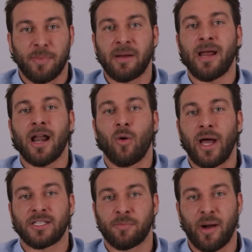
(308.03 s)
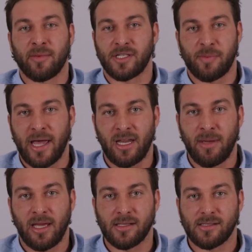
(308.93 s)
but I'm not a white supremacist by any
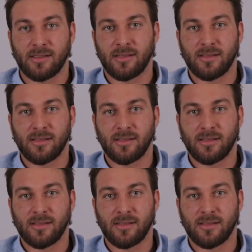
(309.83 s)
means.